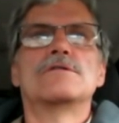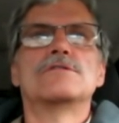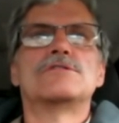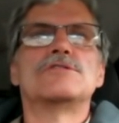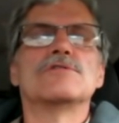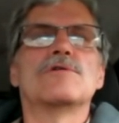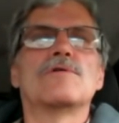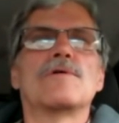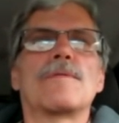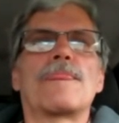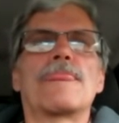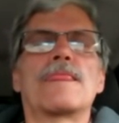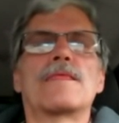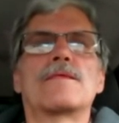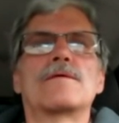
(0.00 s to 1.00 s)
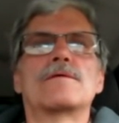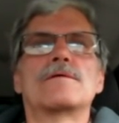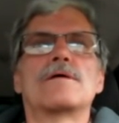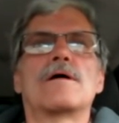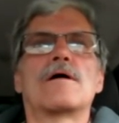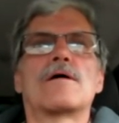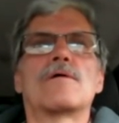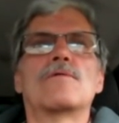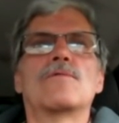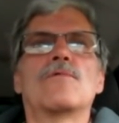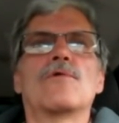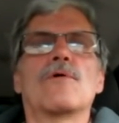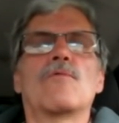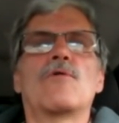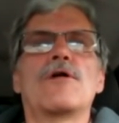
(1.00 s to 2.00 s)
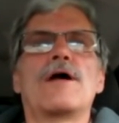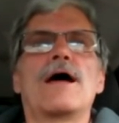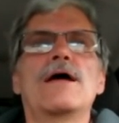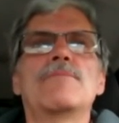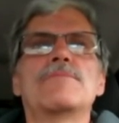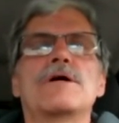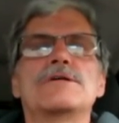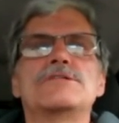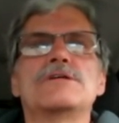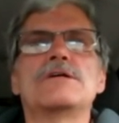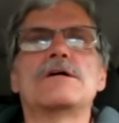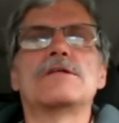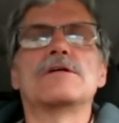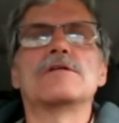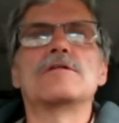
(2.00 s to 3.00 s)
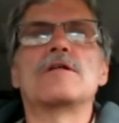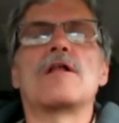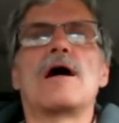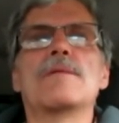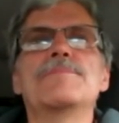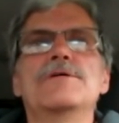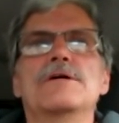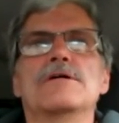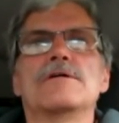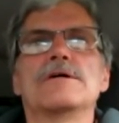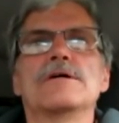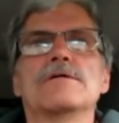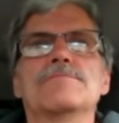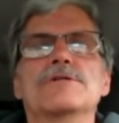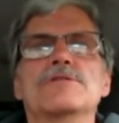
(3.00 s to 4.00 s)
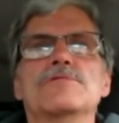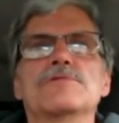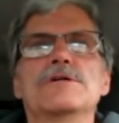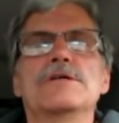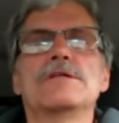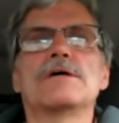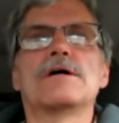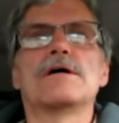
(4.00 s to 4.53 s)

So when, when I'm sitting in the little lobby area between